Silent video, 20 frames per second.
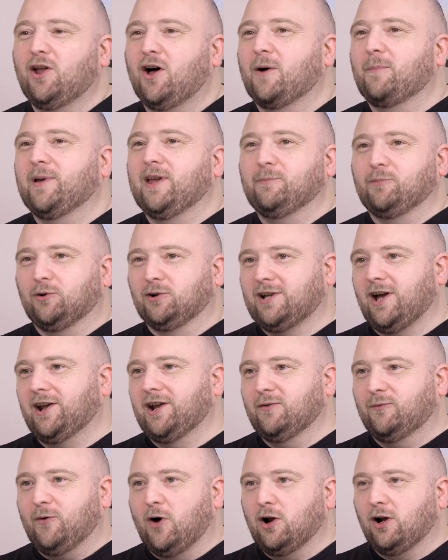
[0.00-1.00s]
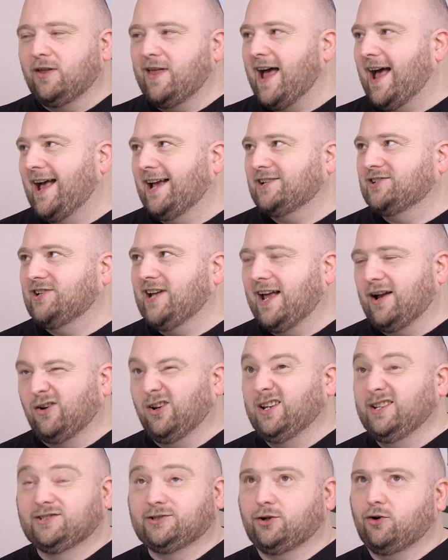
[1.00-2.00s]
a lot of people kind of follow that hashtag
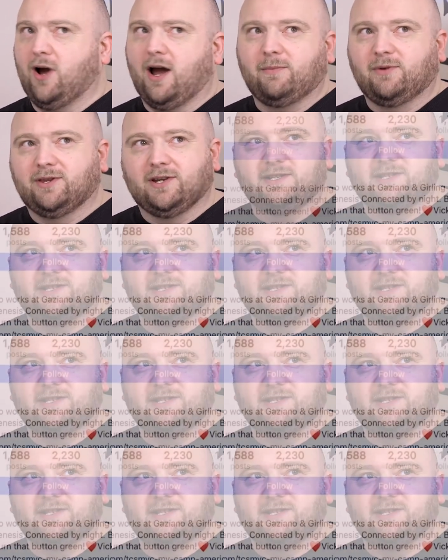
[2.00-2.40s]
on Instagram and